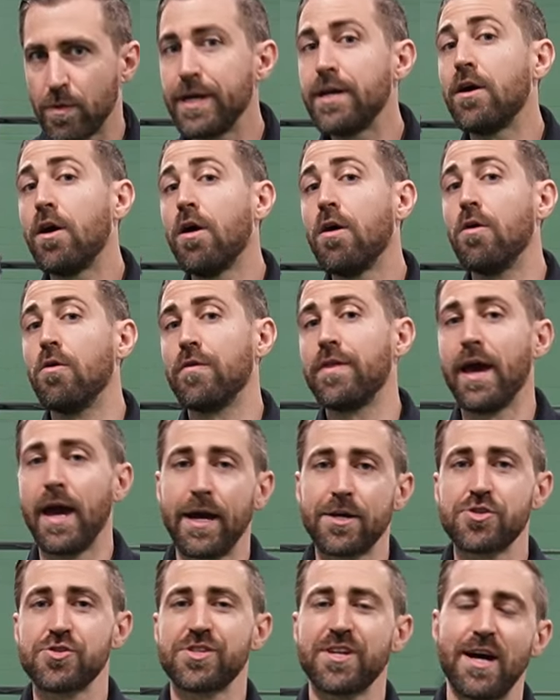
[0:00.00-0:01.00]
we know the
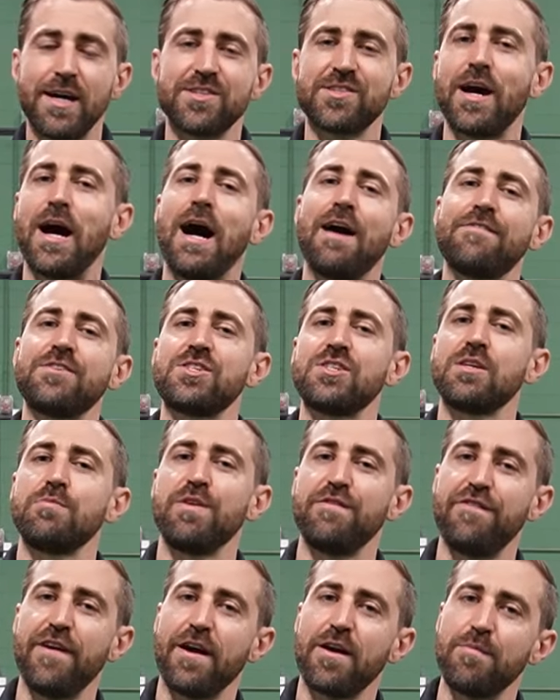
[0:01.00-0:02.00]
exercise obviously can
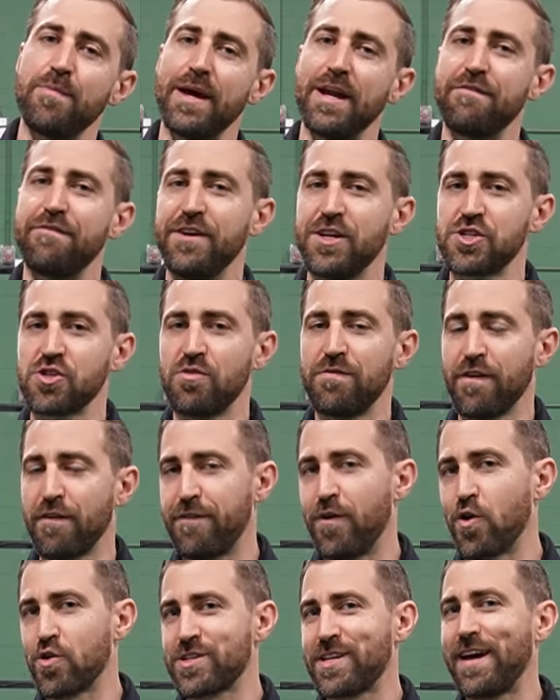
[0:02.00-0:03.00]
be very beneficial for
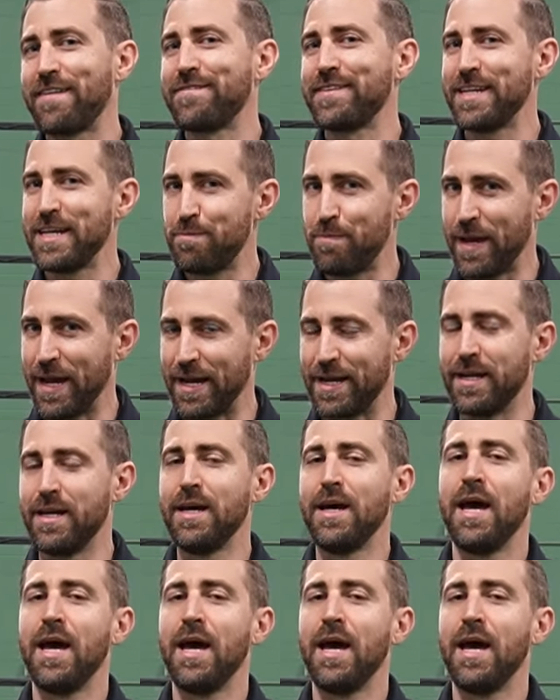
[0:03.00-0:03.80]
folks who have knee pain.